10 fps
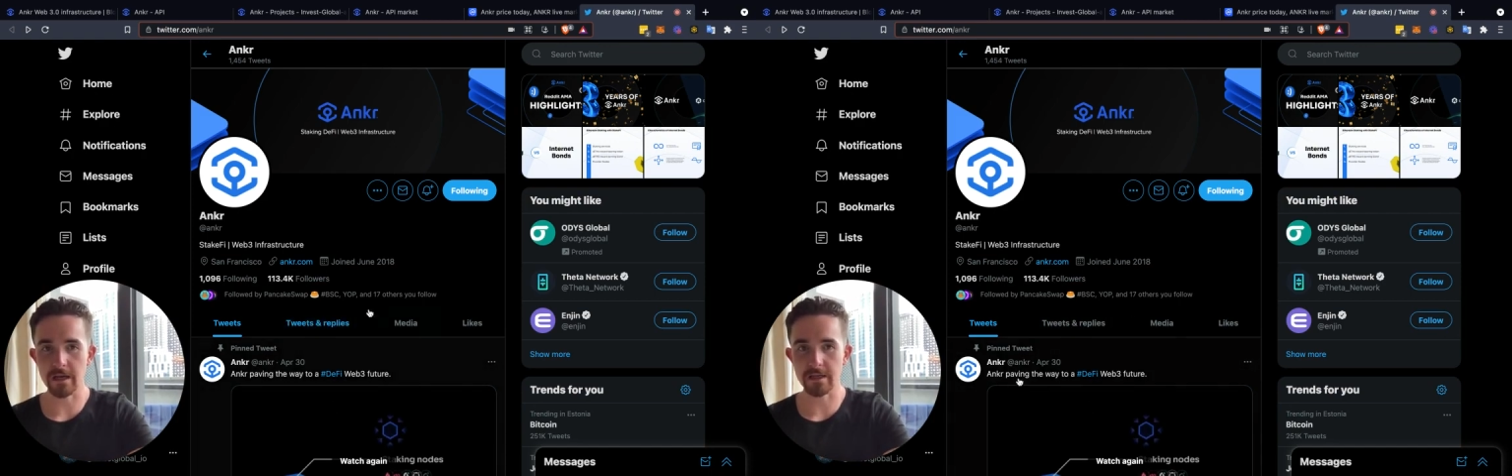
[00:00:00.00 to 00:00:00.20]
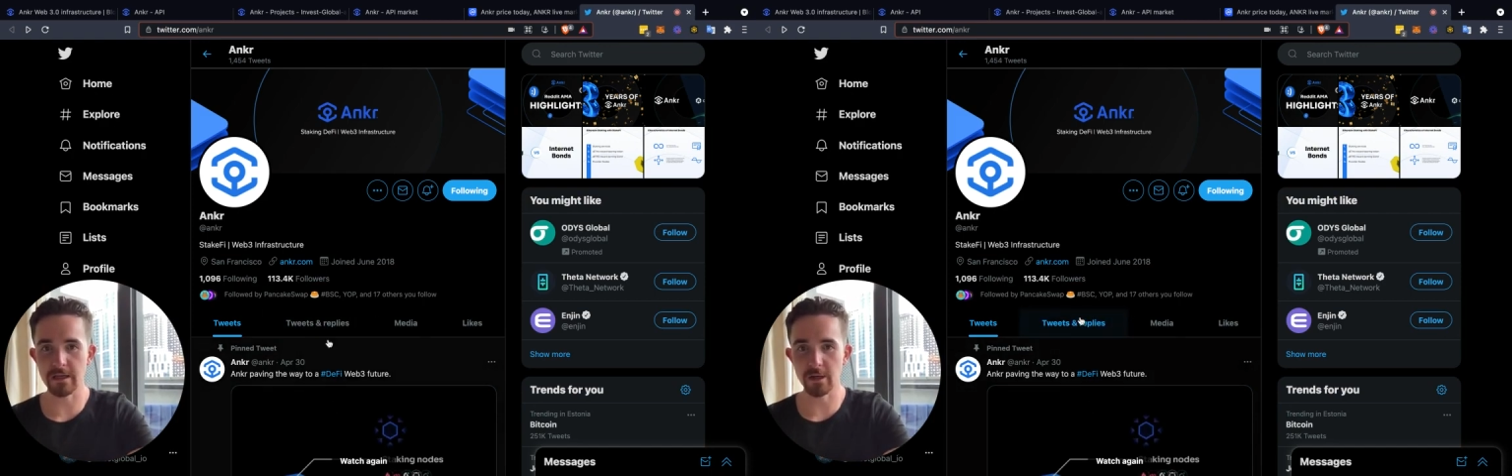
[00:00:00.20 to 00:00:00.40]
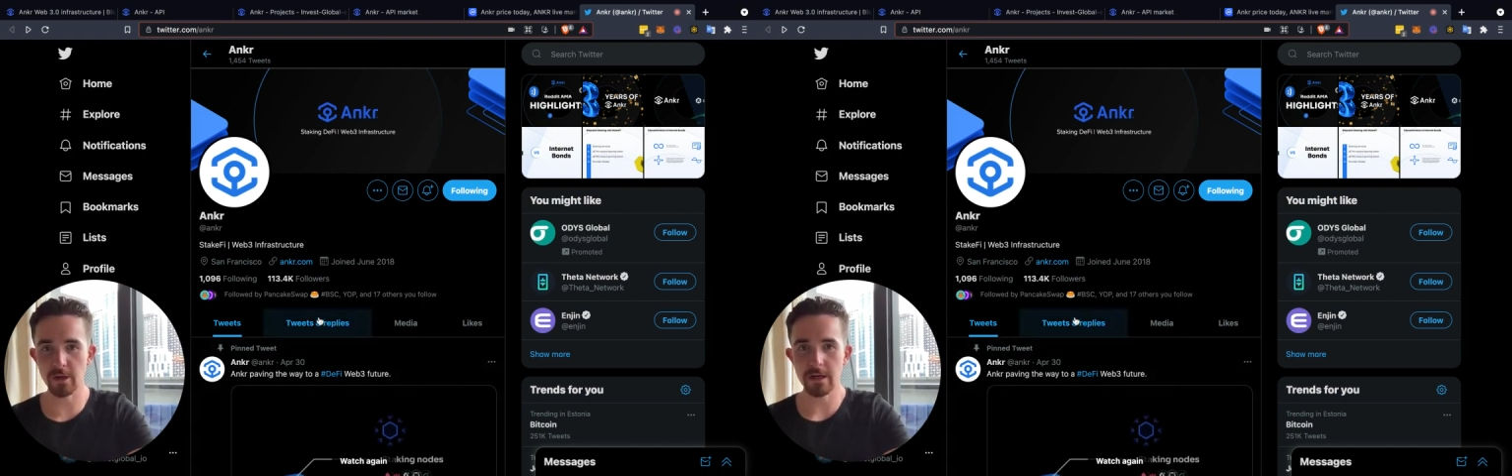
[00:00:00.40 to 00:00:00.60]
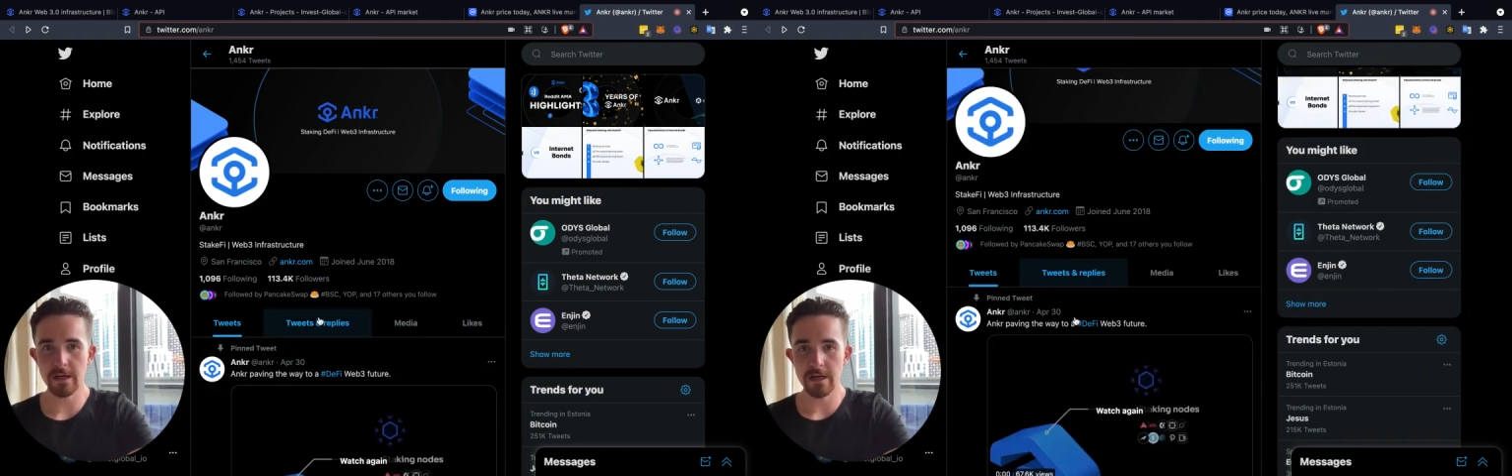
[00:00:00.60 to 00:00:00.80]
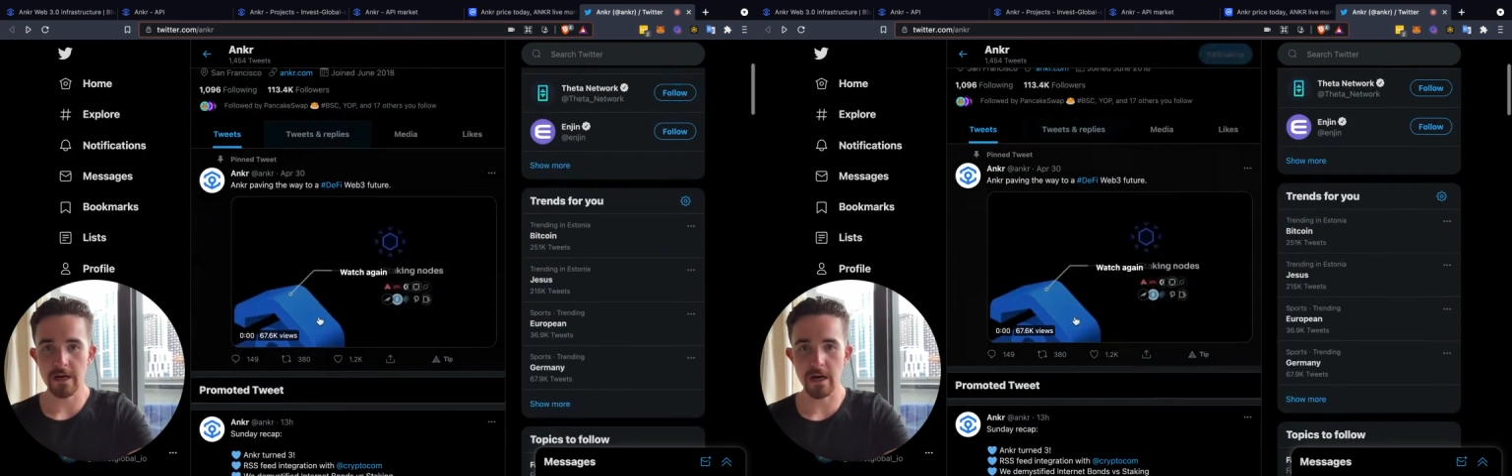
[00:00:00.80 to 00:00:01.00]
here
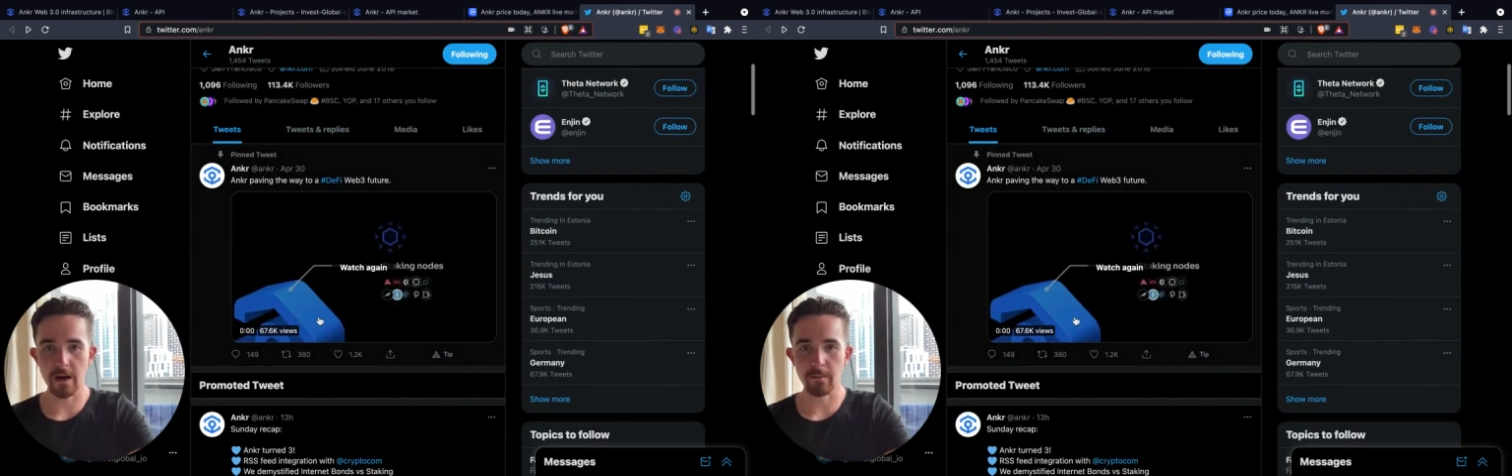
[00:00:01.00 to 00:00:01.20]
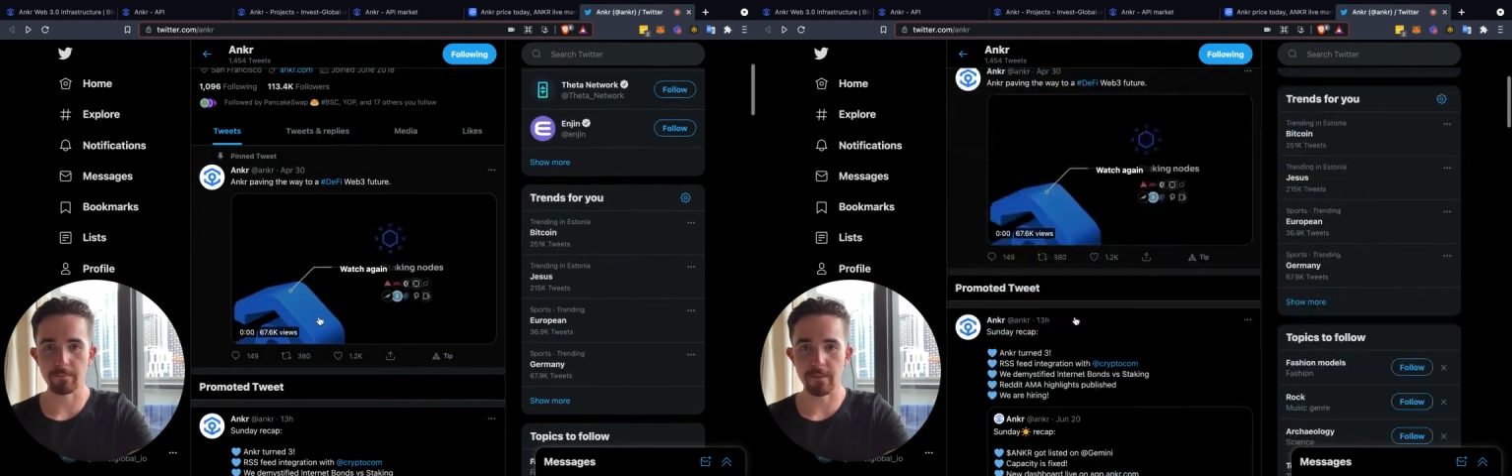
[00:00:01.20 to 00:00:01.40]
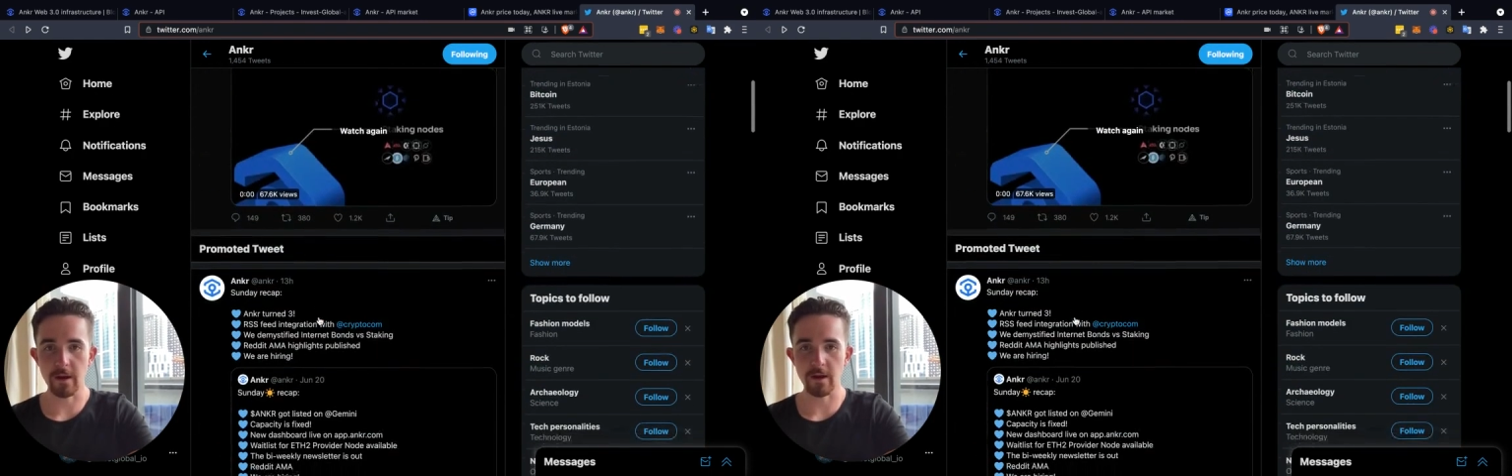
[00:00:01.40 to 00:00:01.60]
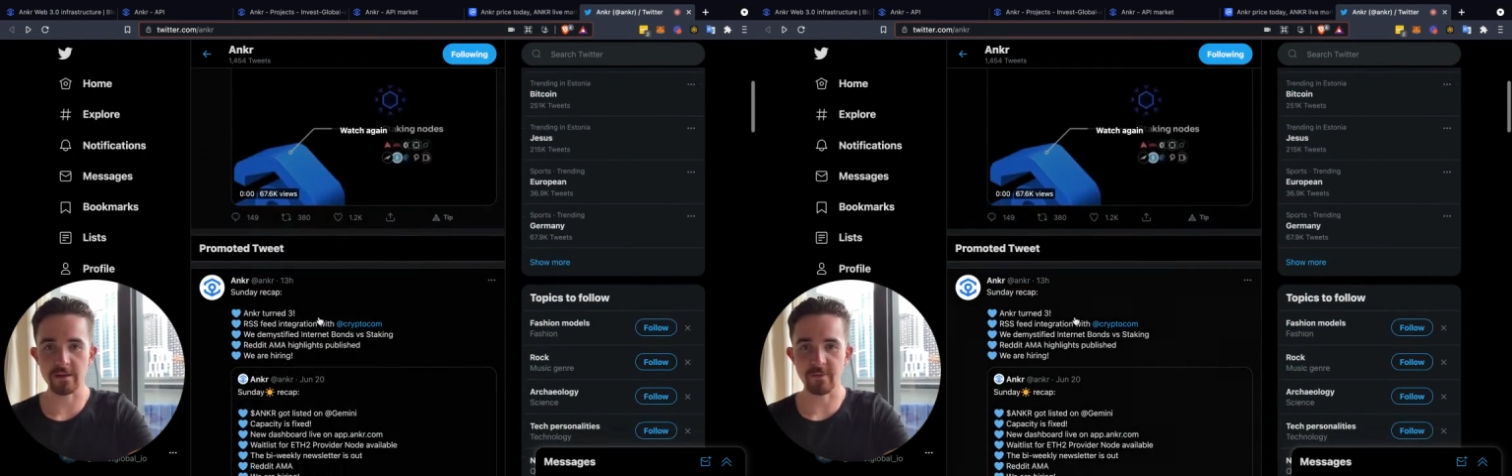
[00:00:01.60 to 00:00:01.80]
as